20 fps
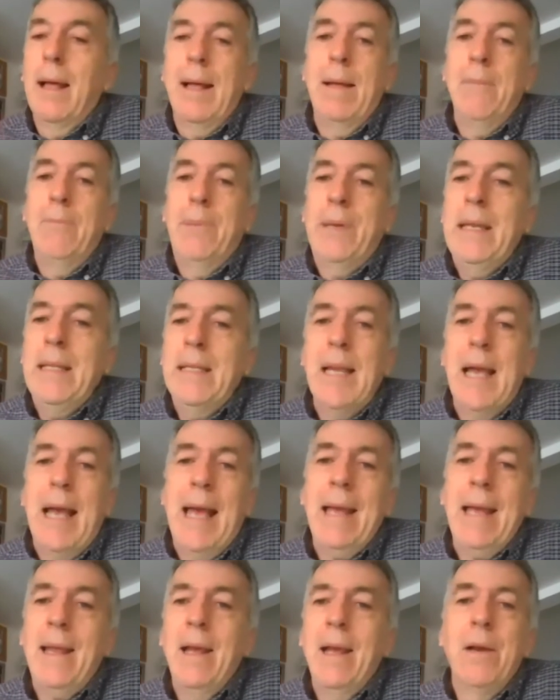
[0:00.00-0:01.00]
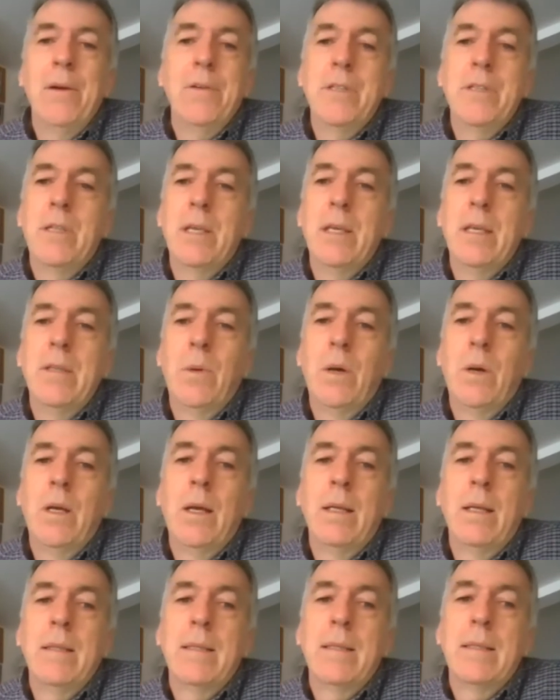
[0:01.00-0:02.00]
And Peter echoes these
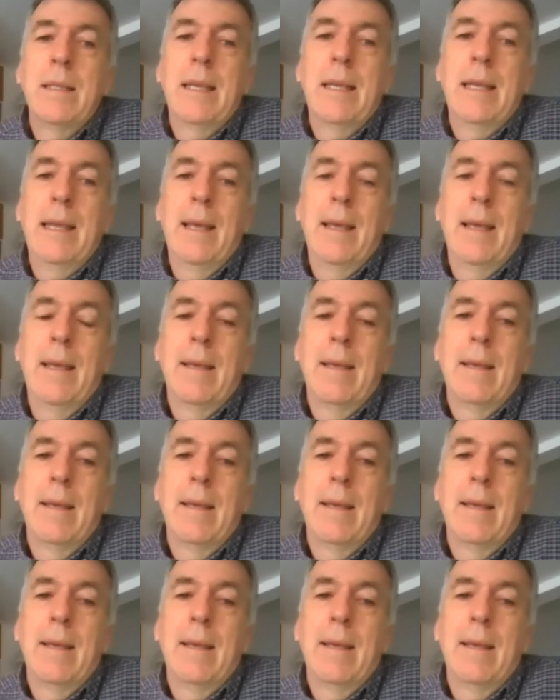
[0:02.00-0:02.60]
words here.